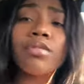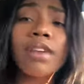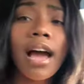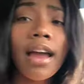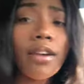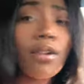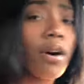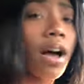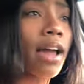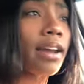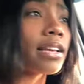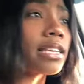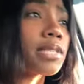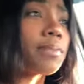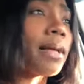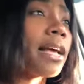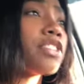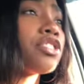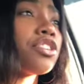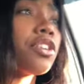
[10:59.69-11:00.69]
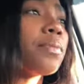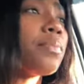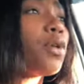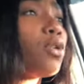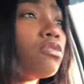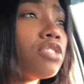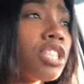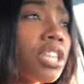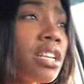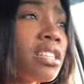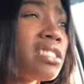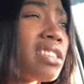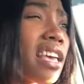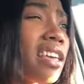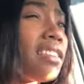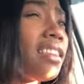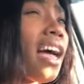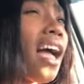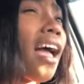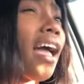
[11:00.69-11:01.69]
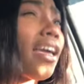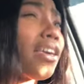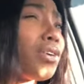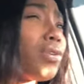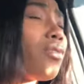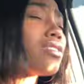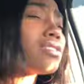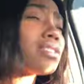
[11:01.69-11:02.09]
not know how to express your emotions and like you